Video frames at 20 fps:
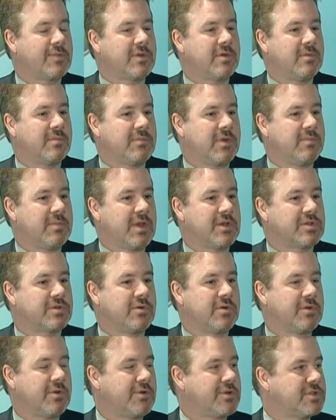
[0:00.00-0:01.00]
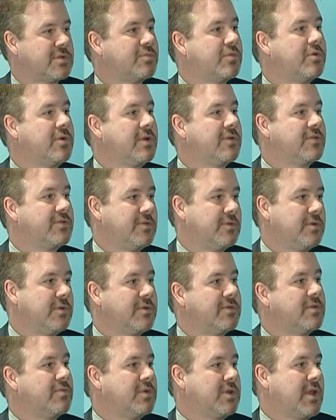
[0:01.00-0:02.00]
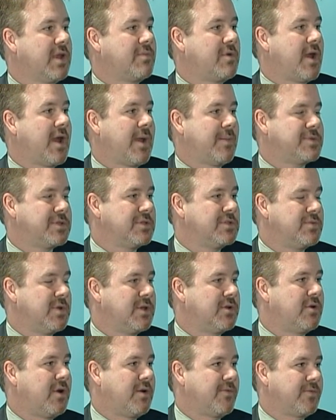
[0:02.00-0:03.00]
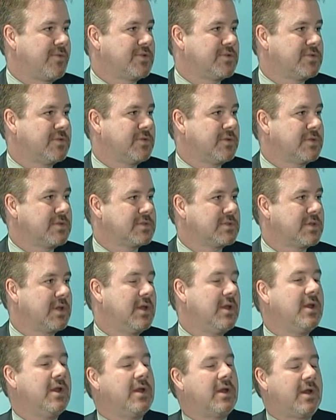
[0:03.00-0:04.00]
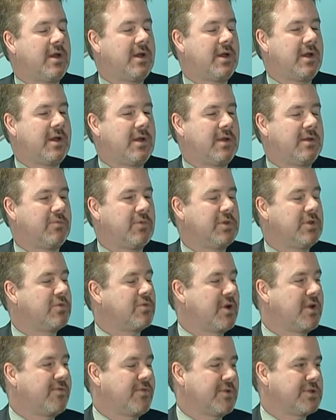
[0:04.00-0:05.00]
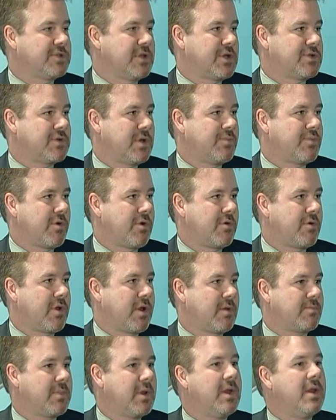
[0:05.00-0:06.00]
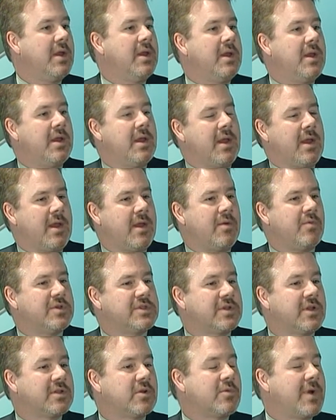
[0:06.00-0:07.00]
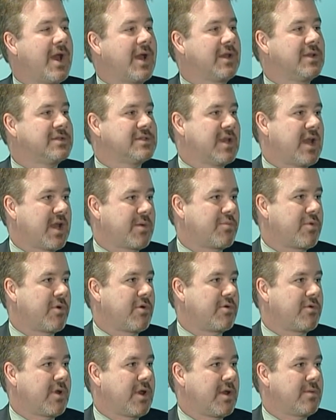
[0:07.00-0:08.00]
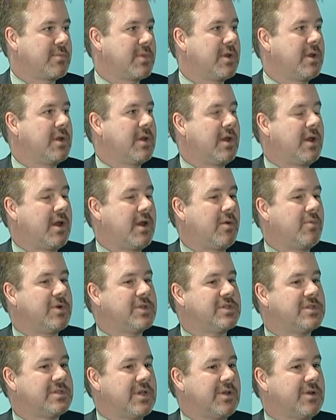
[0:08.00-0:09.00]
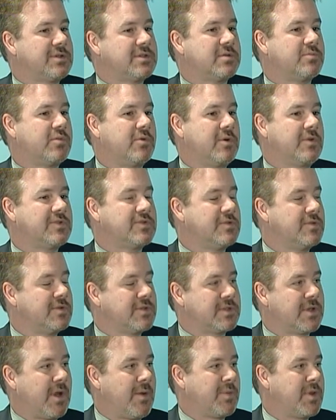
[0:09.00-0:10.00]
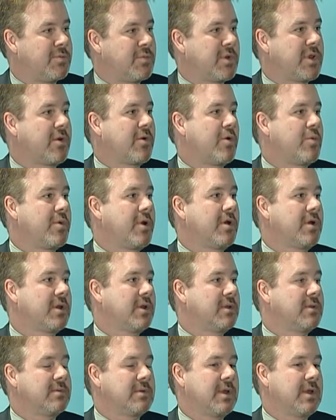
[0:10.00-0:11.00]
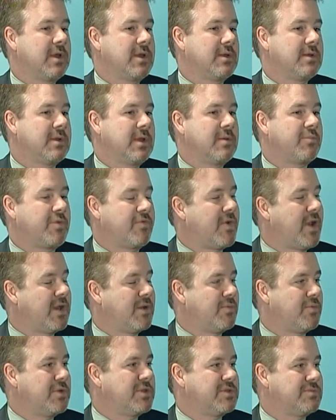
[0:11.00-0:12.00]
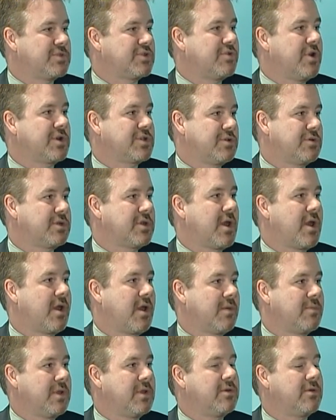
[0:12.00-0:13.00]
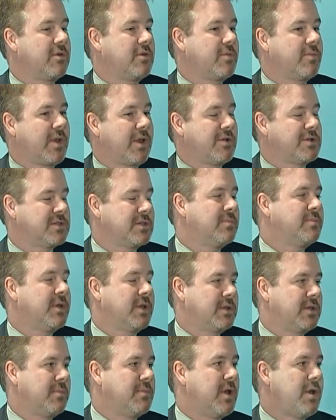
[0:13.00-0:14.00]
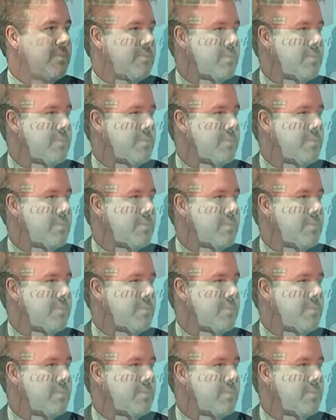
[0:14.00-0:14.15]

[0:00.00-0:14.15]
to make sure they're supporting students and what type of options we can offer students with the 21st century program. And we still have the WAC and SAC program, which is there to support students, to help them with homework and provide them with some structured time until their parents can pick them up.